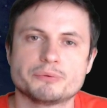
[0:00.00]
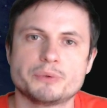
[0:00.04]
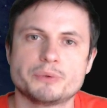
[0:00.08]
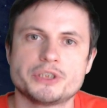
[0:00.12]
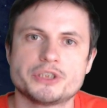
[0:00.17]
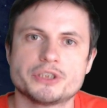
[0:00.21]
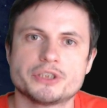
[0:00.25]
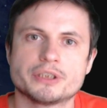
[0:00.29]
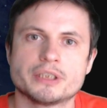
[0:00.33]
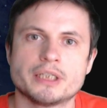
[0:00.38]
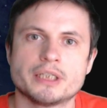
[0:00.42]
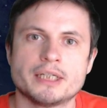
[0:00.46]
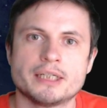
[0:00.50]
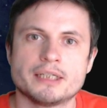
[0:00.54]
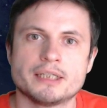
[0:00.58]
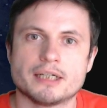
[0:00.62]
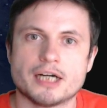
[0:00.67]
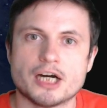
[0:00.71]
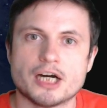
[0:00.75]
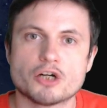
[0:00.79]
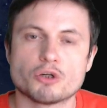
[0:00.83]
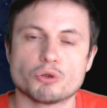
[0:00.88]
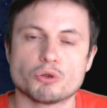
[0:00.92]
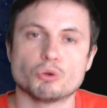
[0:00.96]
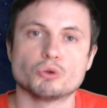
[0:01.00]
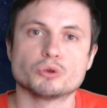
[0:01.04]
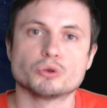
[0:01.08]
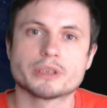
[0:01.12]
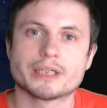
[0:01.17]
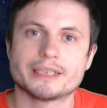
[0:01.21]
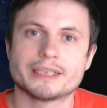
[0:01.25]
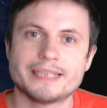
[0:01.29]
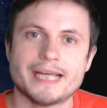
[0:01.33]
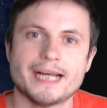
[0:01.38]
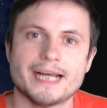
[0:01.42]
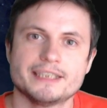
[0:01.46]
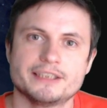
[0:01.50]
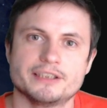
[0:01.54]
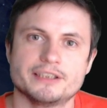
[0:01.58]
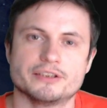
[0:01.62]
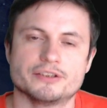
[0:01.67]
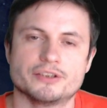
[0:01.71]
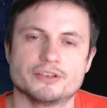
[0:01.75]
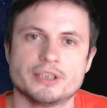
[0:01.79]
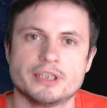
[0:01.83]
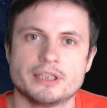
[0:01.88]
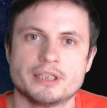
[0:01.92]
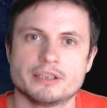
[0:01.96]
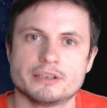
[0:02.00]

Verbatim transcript: region are all connected.